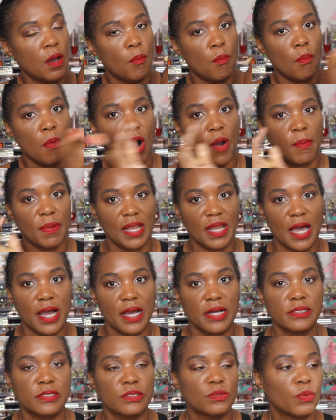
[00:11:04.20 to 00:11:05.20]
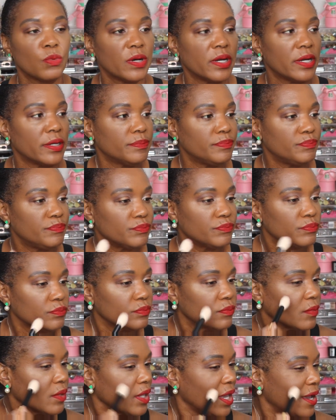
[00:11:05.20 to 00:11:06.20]
marbleized one,
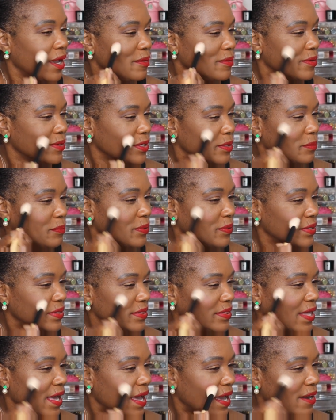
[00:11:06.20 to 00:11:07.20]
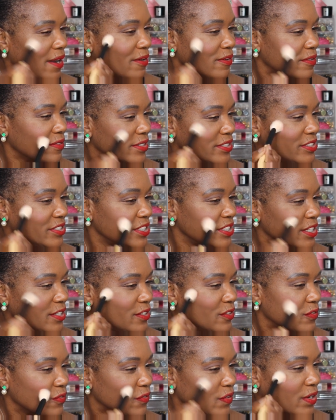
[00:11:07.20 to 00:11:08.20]
and we're gonna put that on the
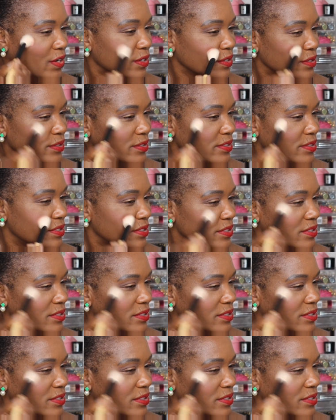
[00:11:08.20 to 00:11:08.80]
cheeks first.